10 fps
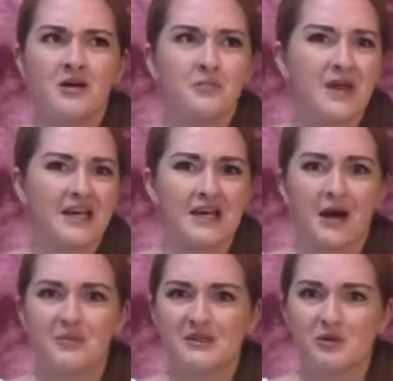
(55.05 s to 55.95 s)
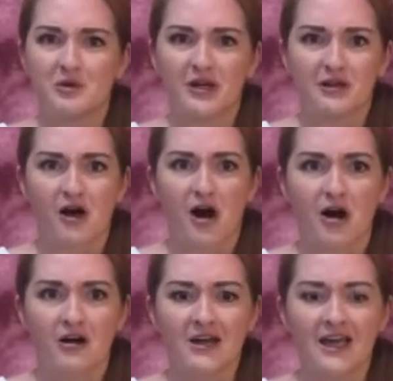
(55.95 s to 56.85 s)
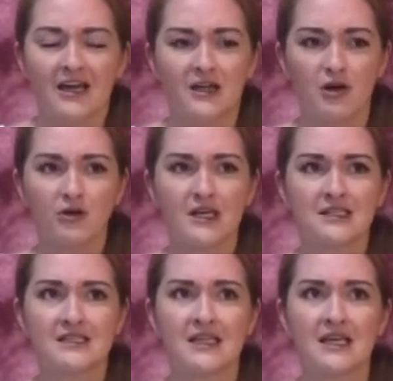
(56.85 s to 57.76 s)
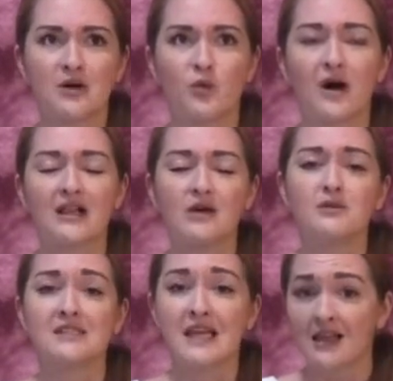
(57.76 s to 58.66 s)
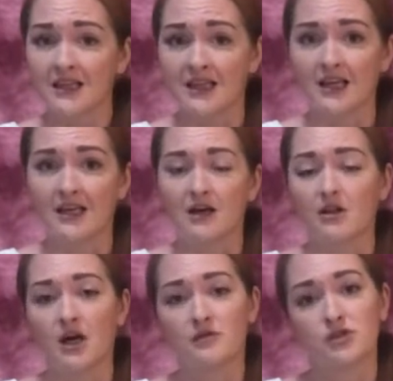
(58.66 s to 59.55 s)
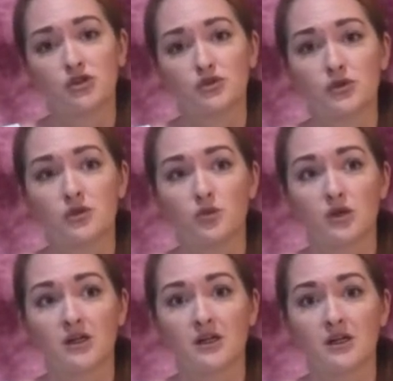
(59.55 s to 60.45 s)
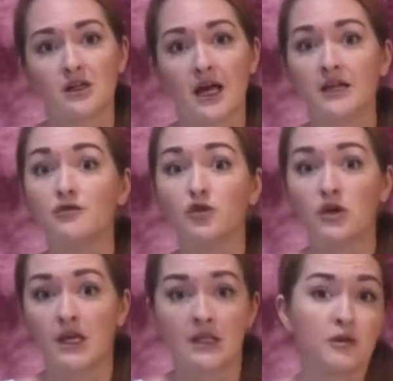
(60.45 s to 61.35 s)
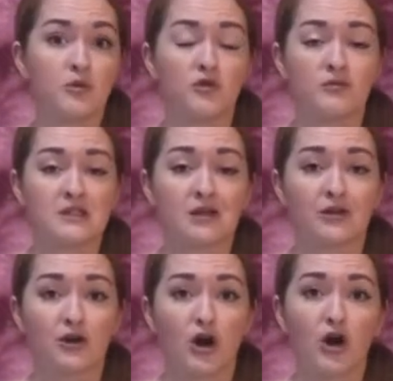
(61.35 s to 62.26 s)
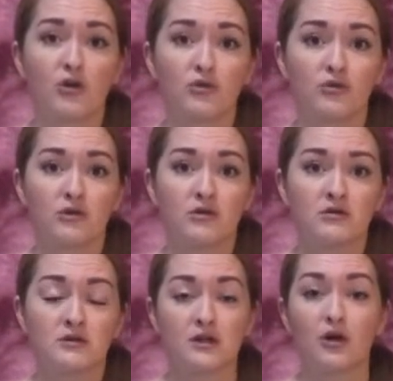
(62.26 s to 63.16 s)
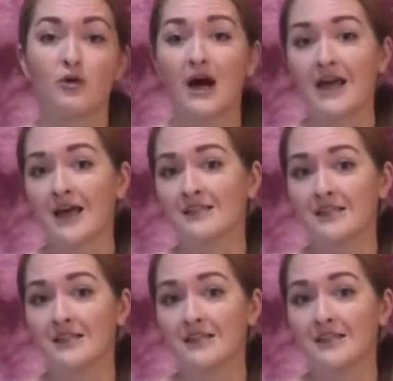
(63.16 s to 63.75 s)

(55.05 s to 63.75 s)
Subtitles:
made it up as we went along, and I noticed that while I was telling it, a lot of children were kind of creating the movements on their own. So I ended